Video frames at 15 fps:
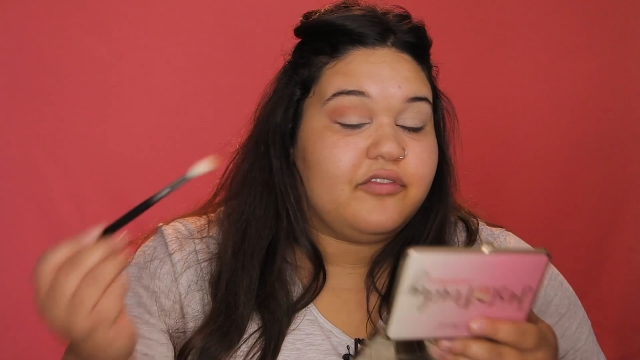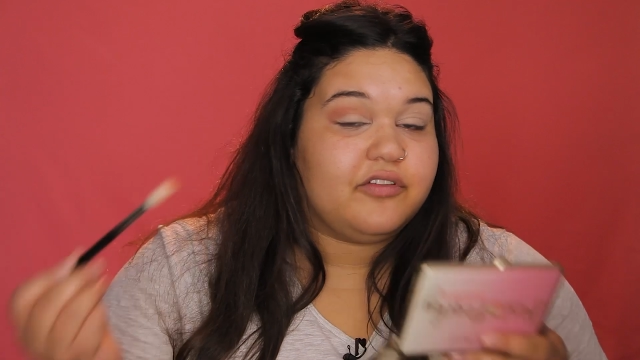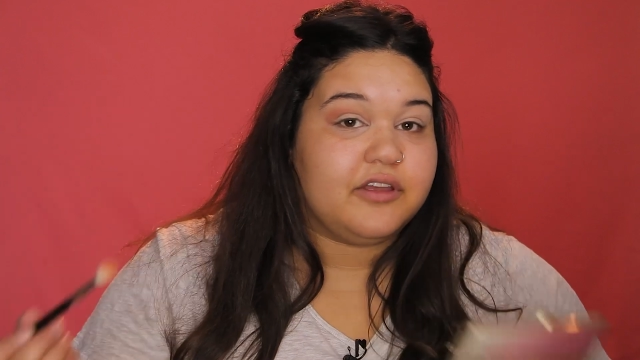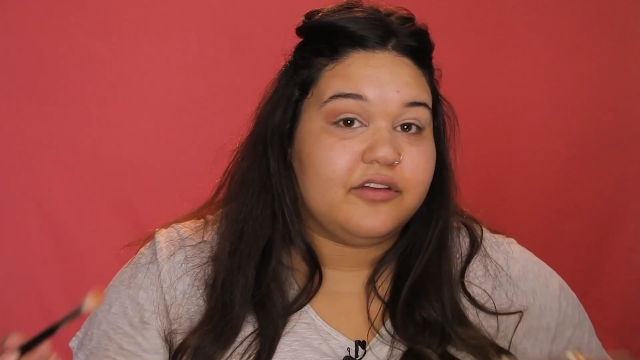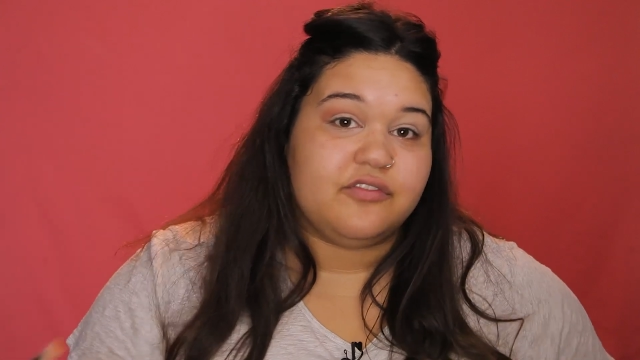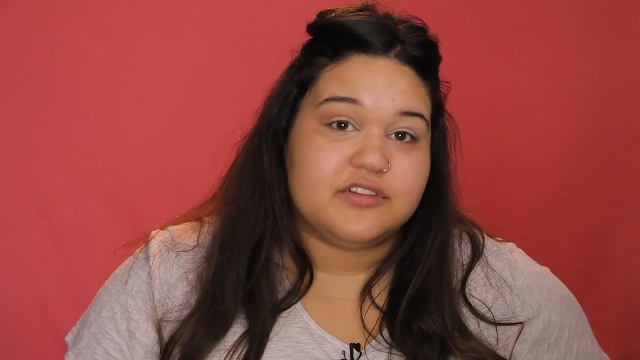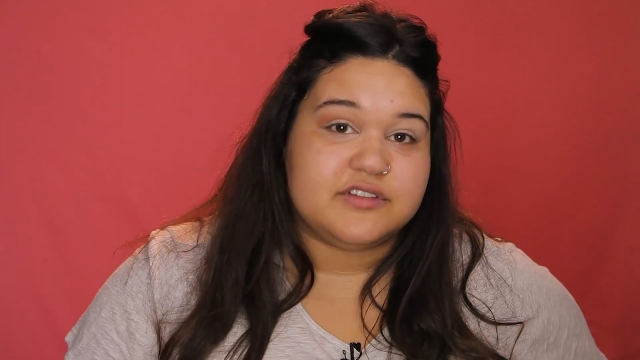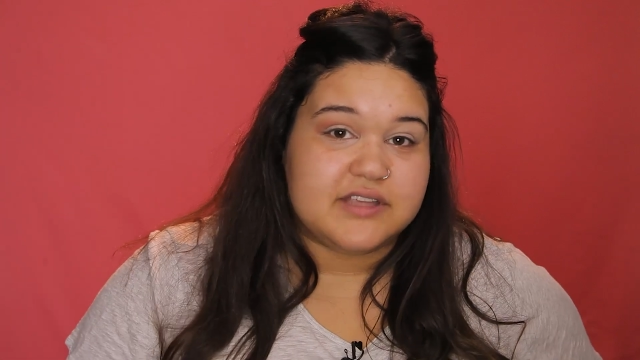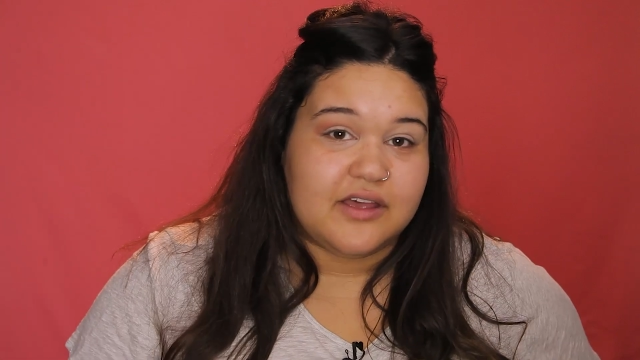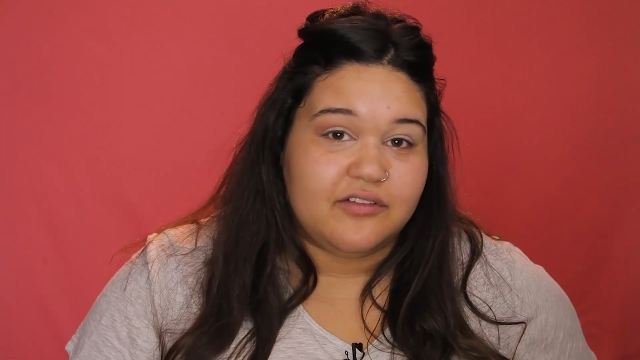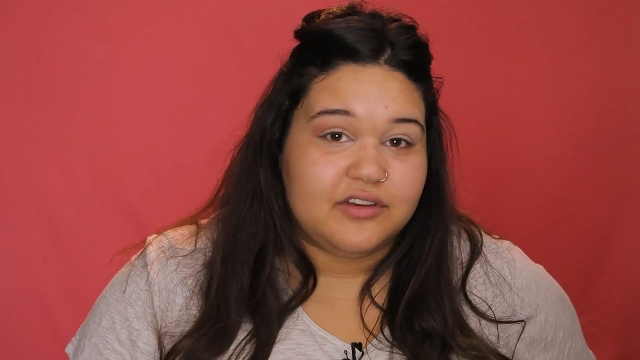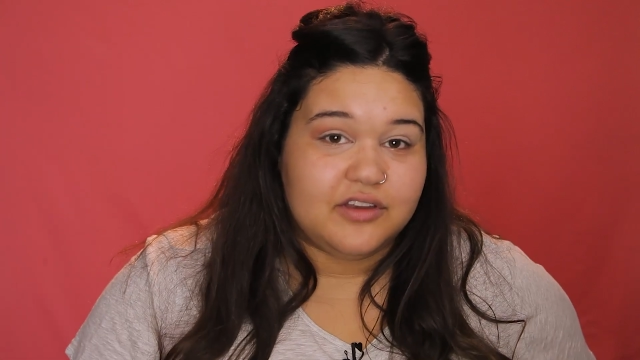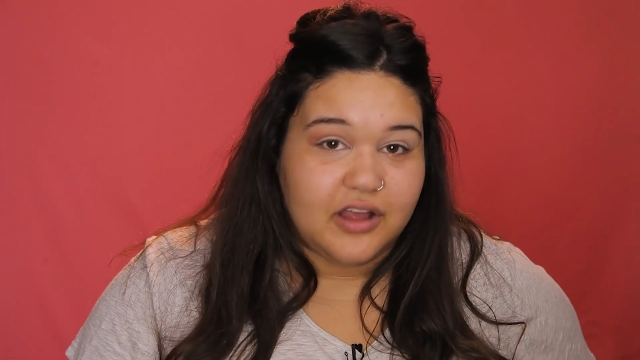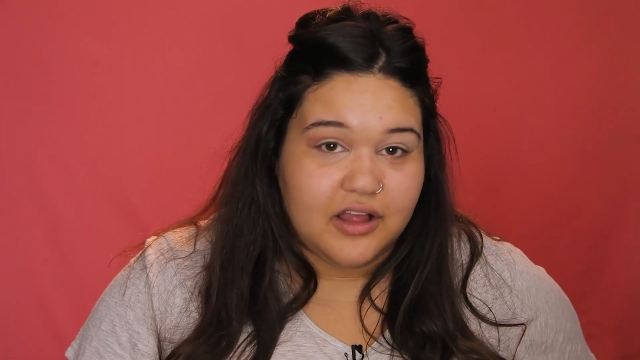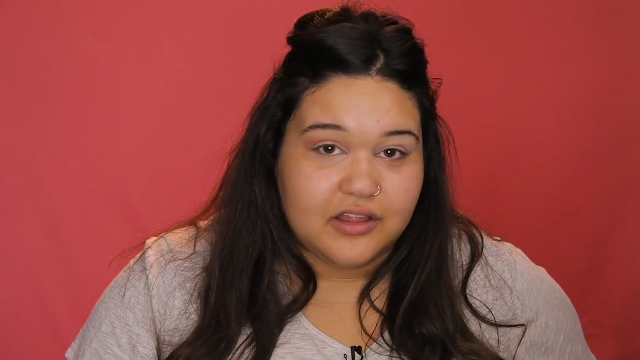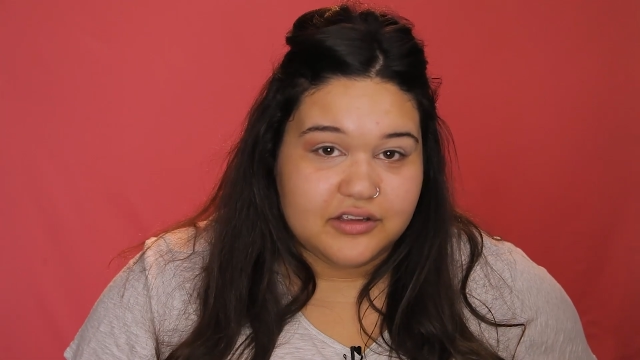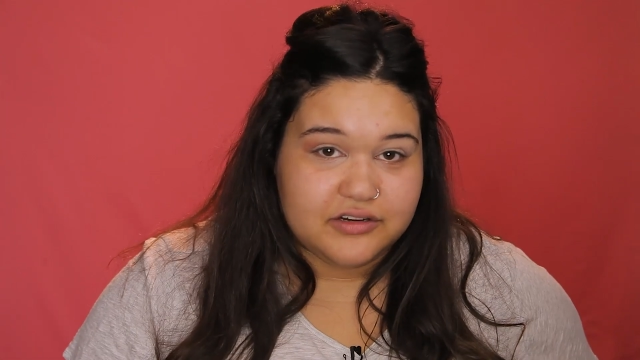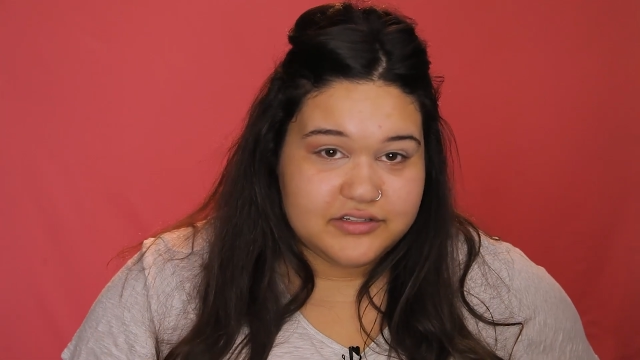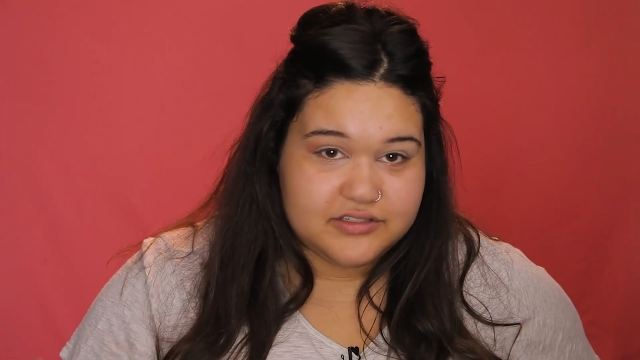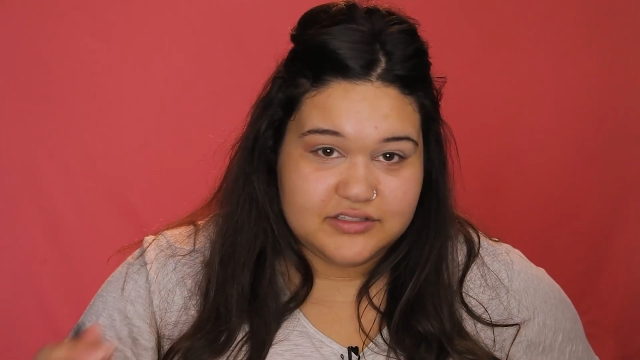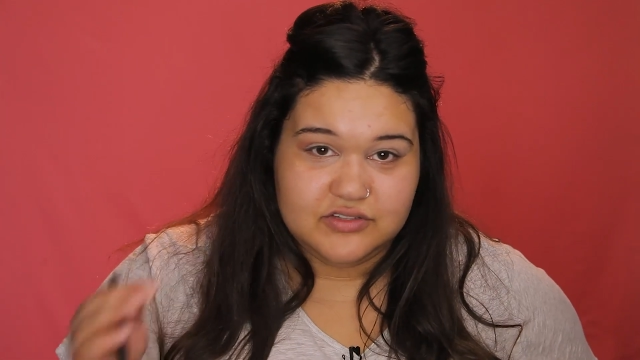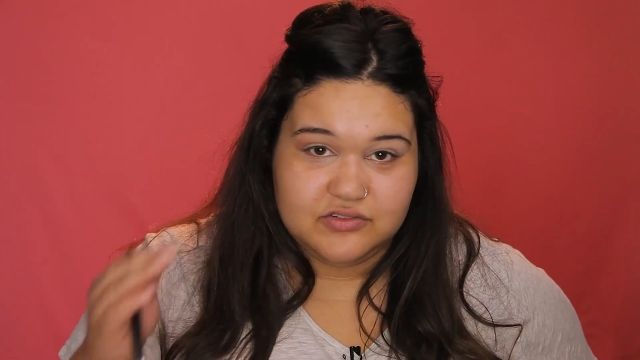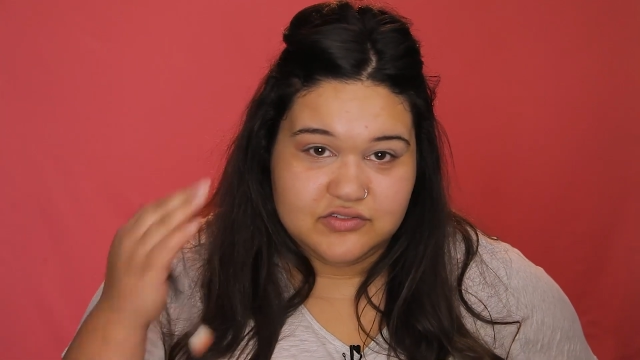feel like for $7,